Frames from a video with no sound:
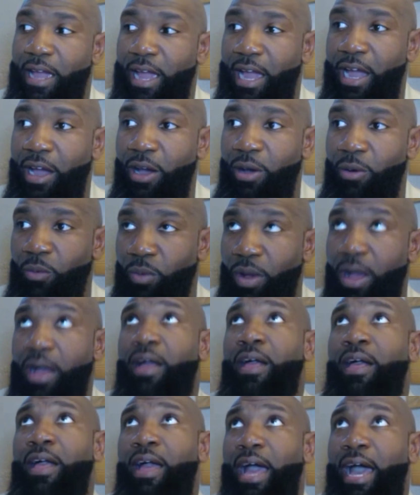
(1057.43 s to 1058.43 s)
our
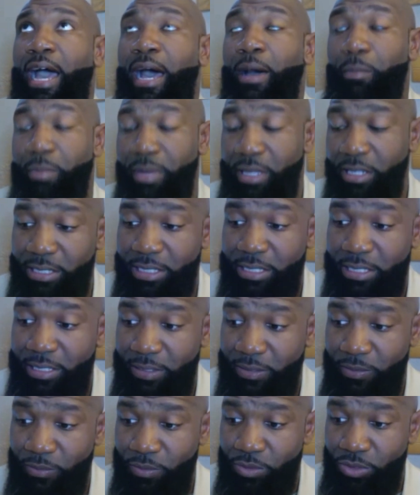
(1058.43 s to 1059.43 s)
ability
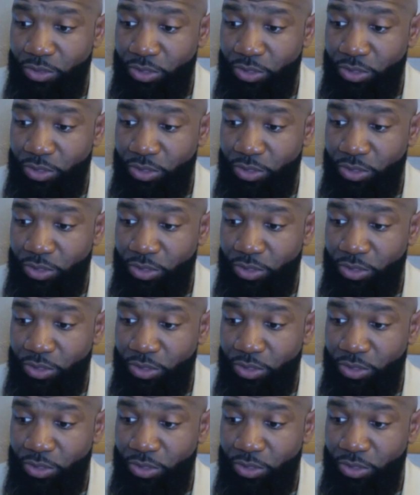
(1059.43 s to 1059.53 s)
to